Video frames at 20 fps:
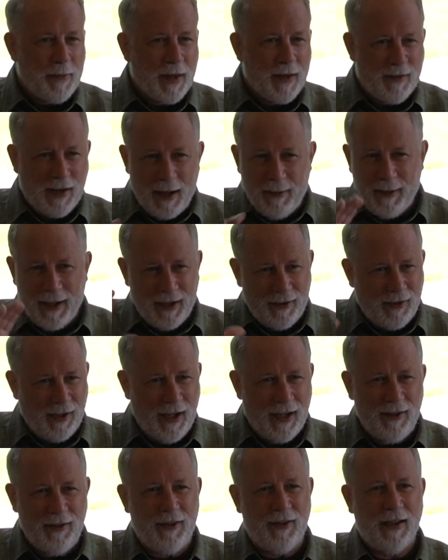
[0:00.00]
Does that make
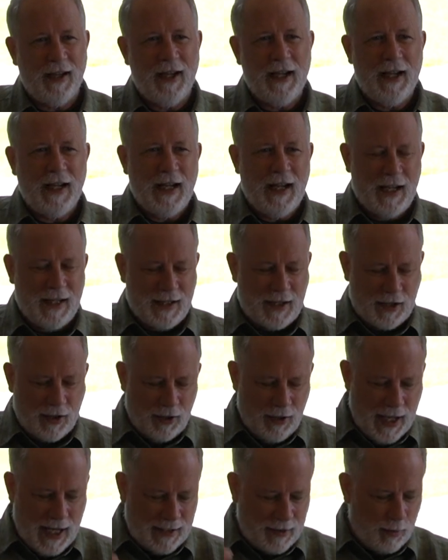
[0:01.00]
sense? And
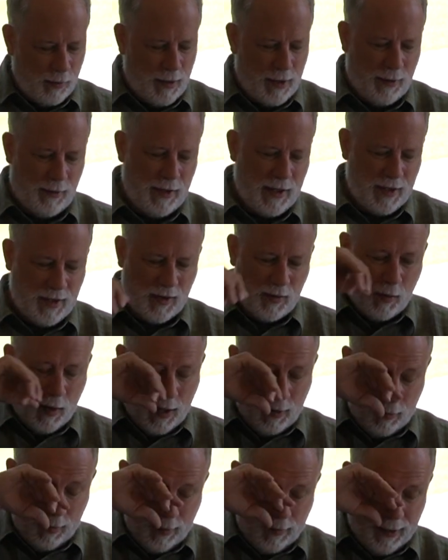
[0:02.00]
so that's one of the reasons why
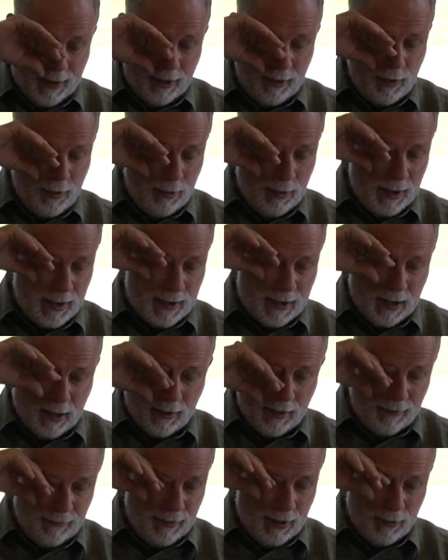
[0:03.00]
we want to do this,
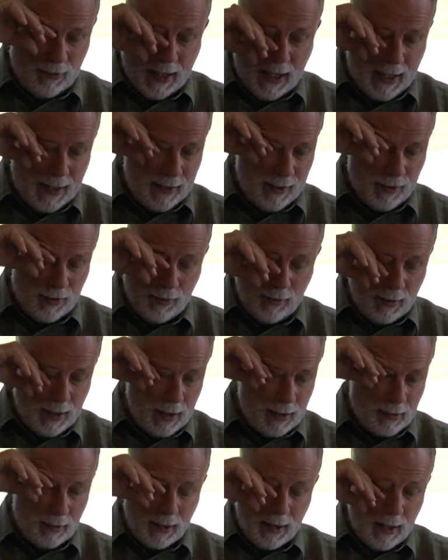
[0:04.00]
out of how God has
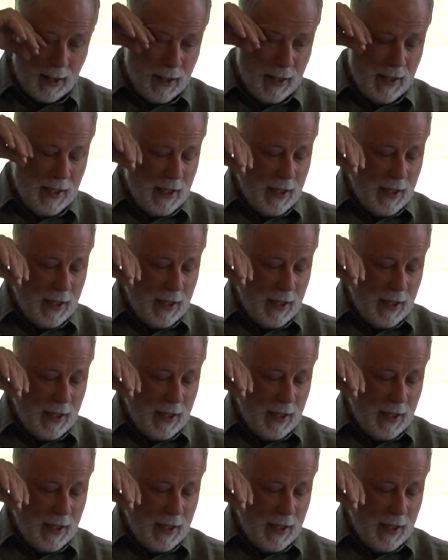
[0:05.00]
uniquely